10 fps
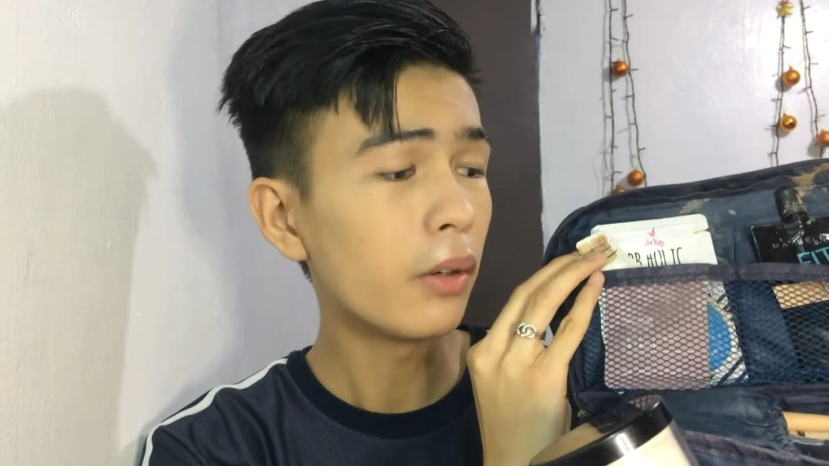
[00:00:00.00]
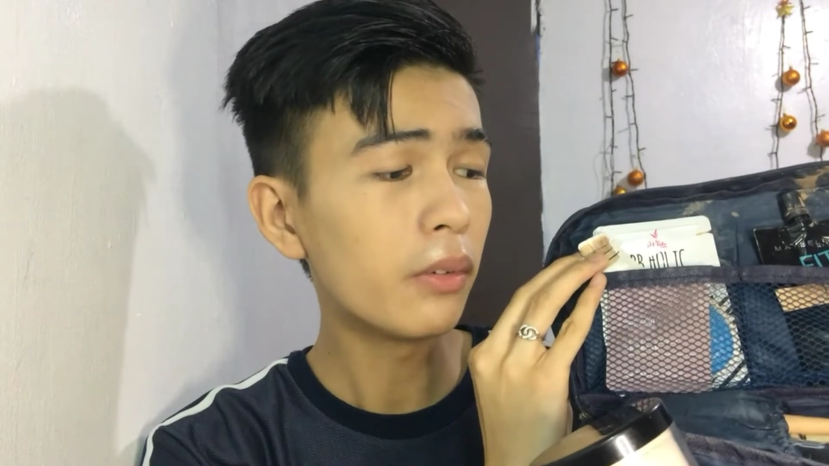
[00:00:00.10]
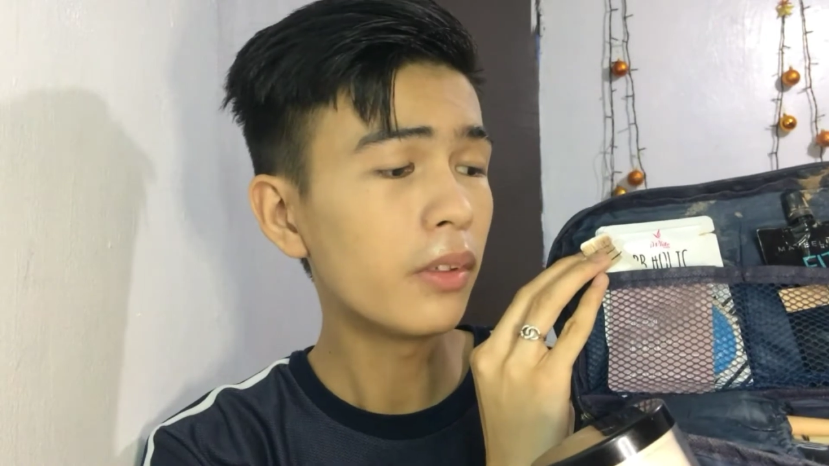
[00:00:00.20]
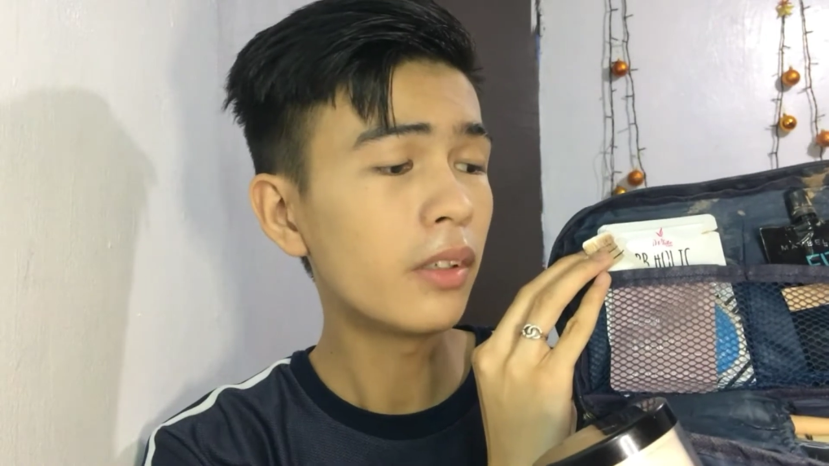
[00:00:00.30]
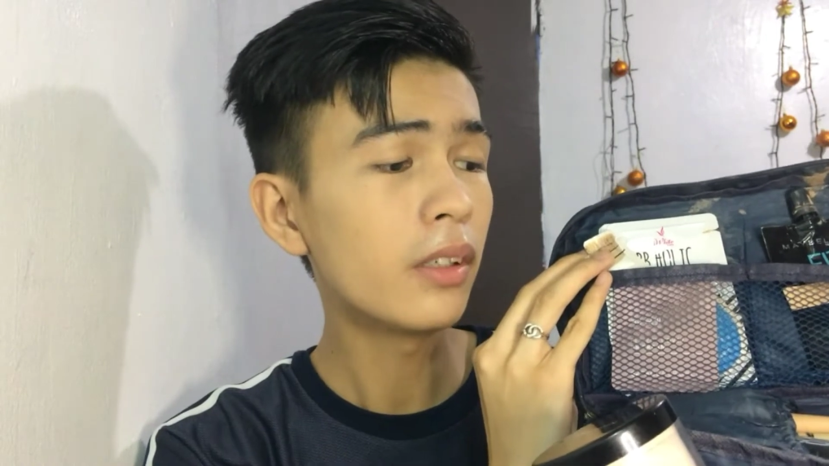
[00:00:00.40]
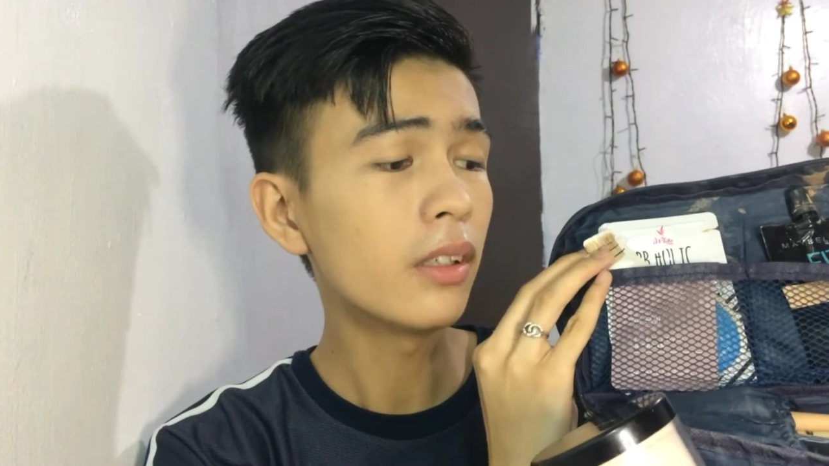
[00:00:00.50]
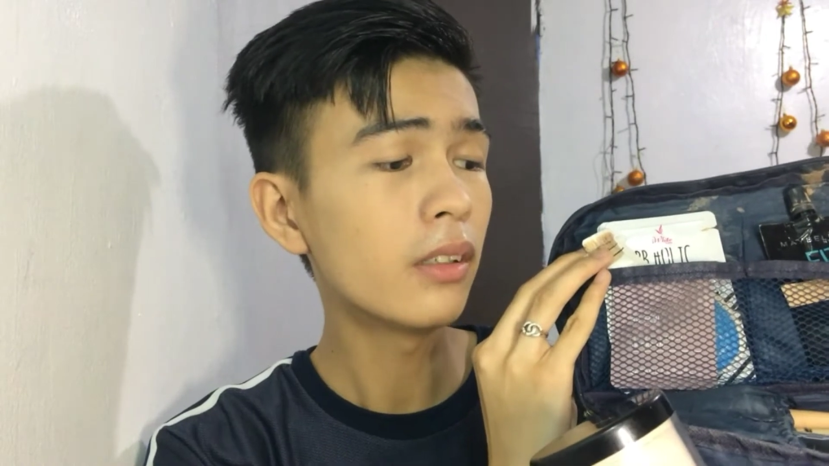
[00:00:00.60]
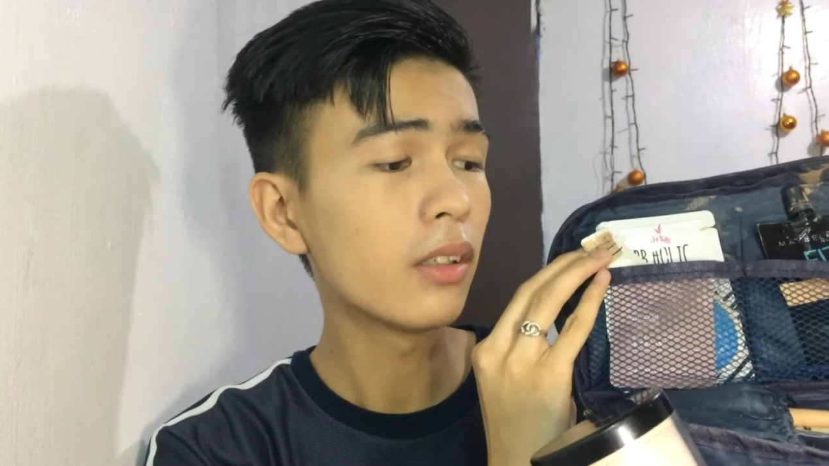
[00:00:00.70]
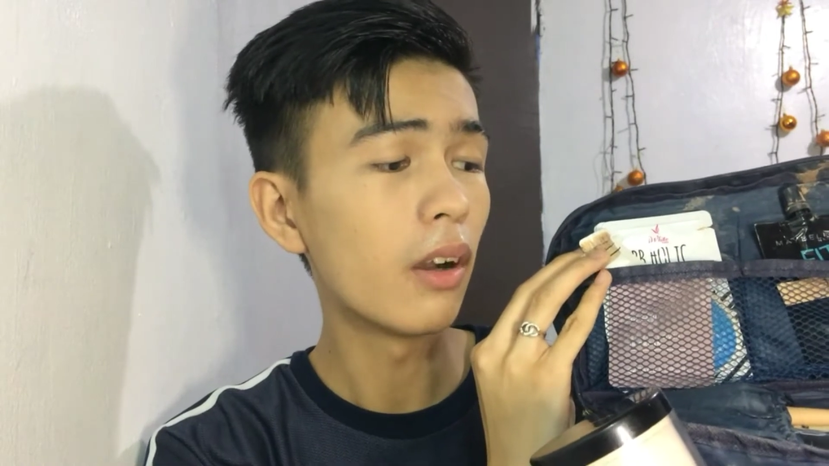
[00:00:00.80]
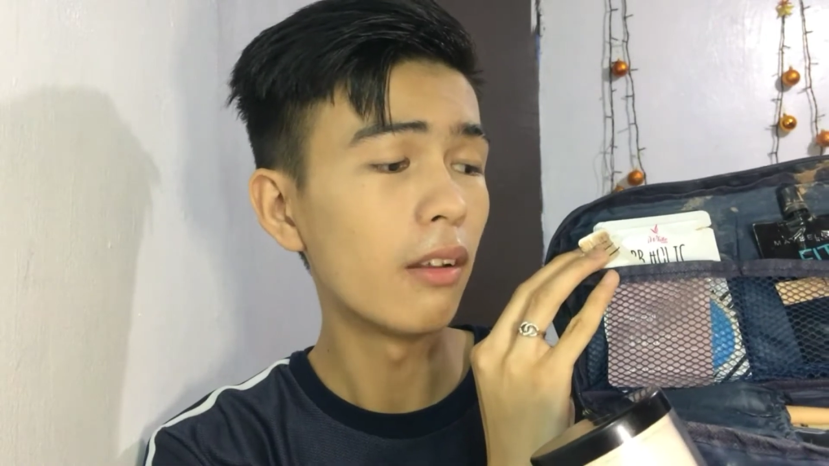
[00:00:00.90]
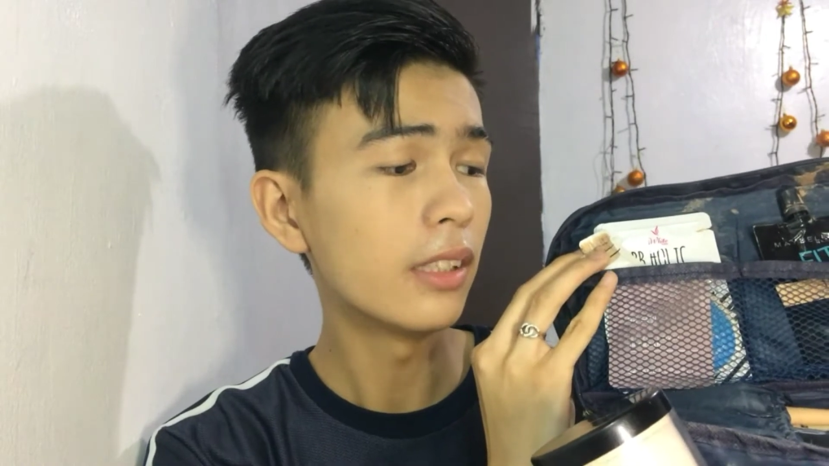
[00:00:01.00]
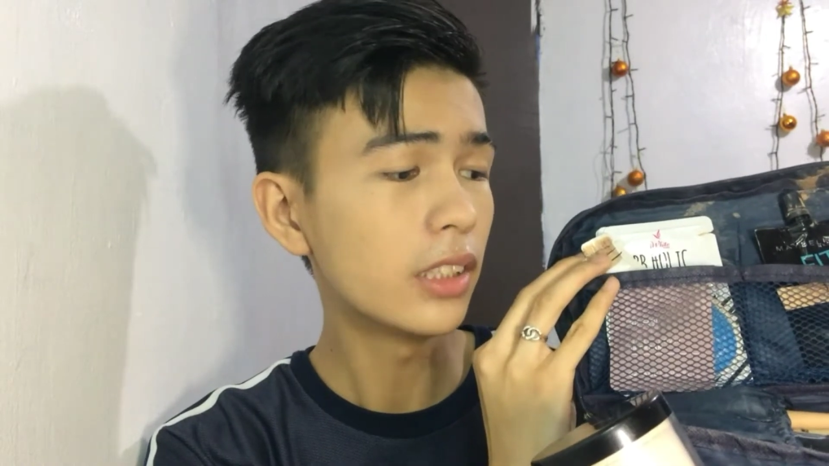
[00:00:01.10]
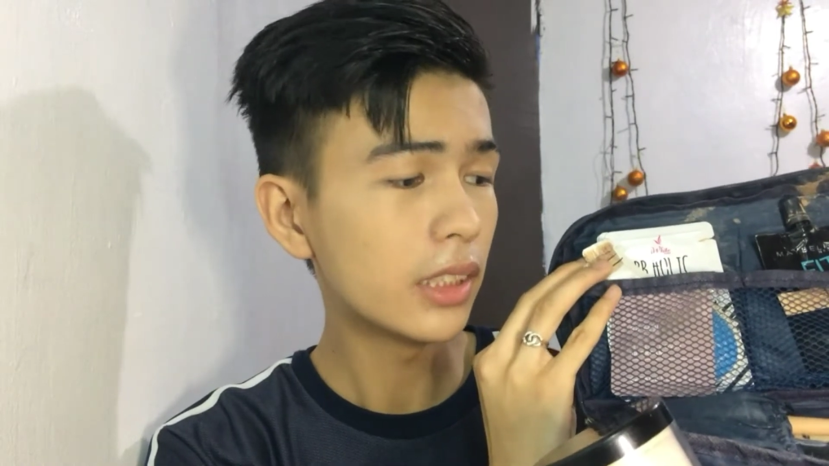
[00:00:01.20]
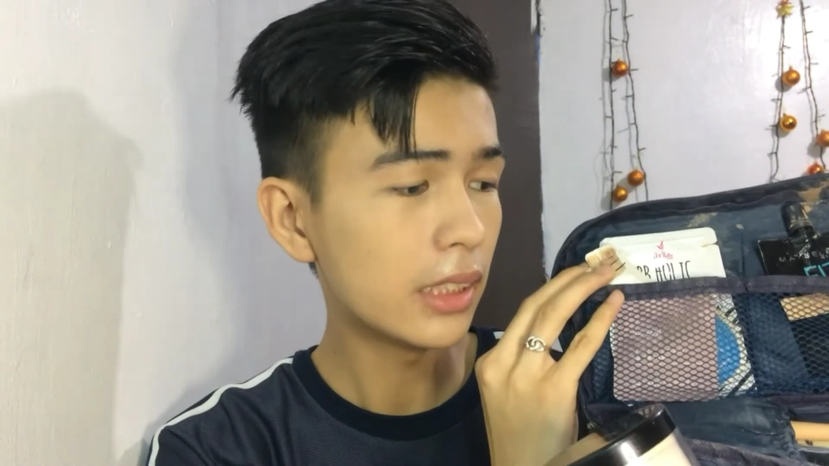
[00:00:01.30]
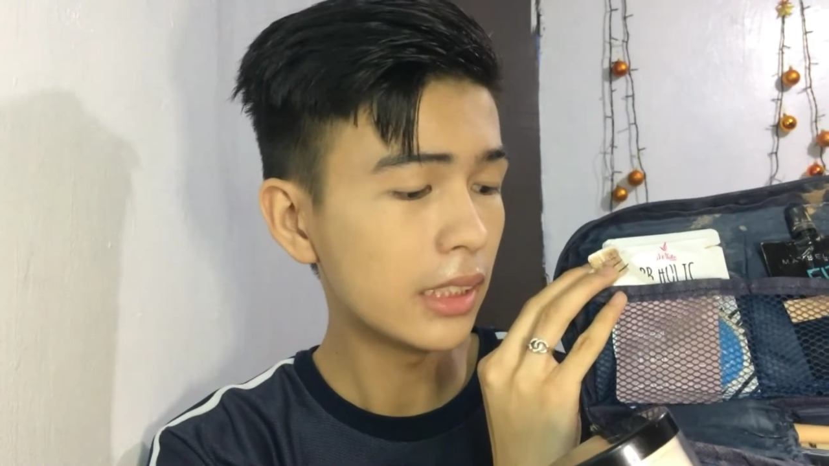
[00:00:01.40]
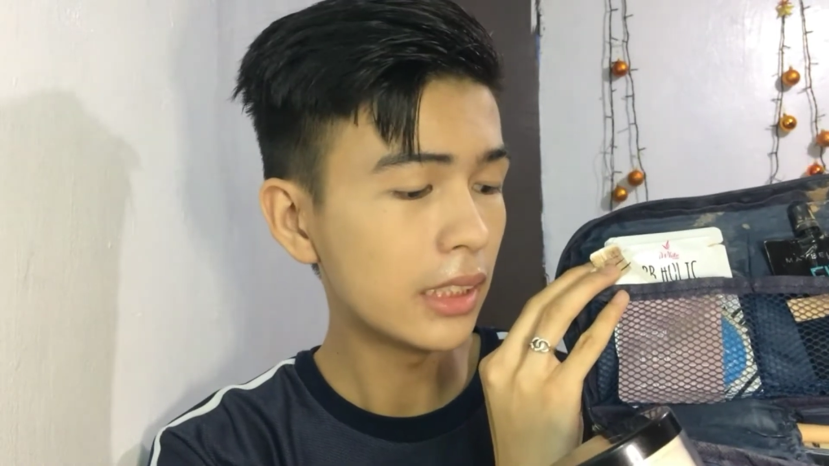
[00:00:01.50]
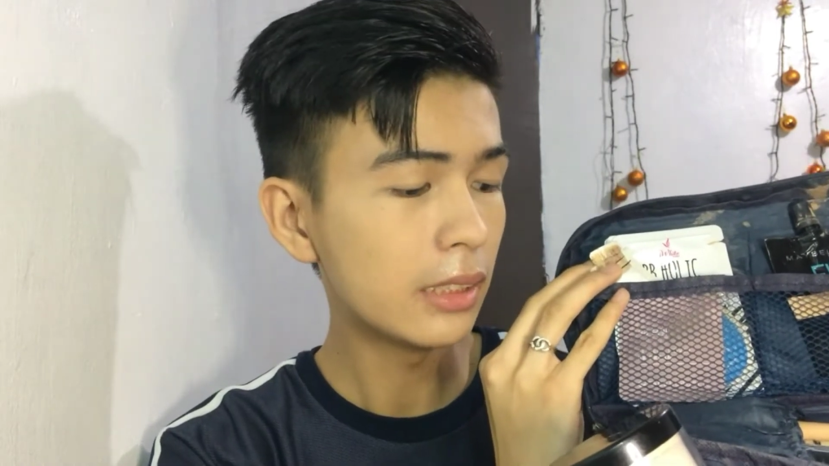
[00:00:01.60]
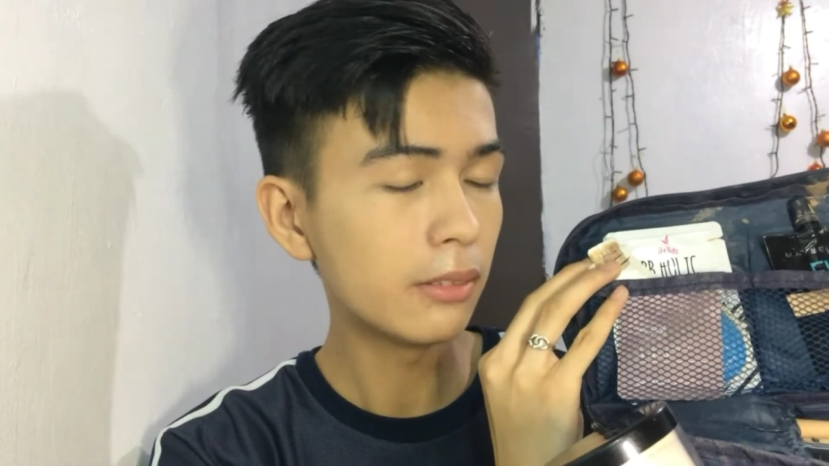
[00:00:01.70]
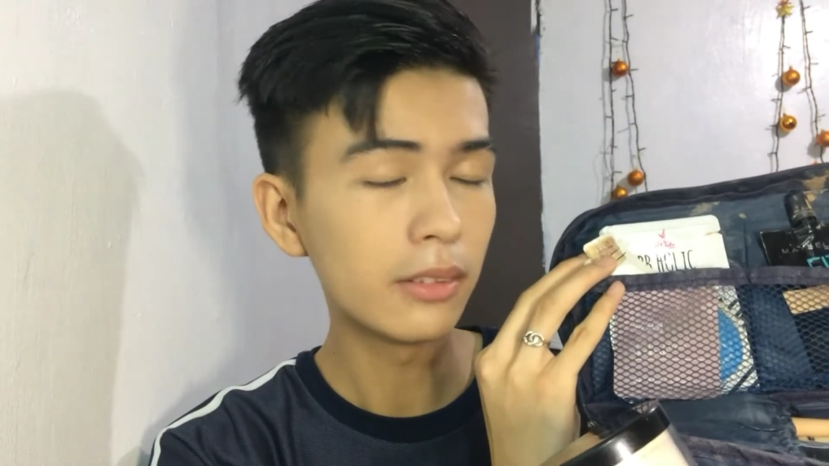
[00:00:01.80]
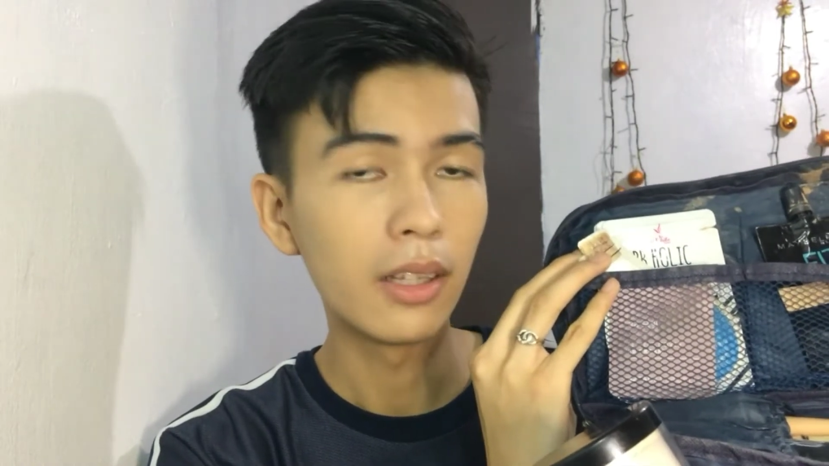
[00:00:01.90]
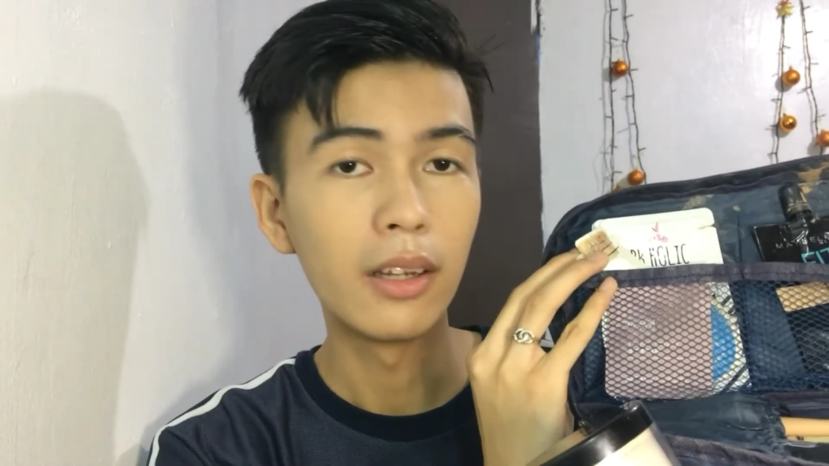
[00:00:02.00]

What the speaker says: powder, collagen.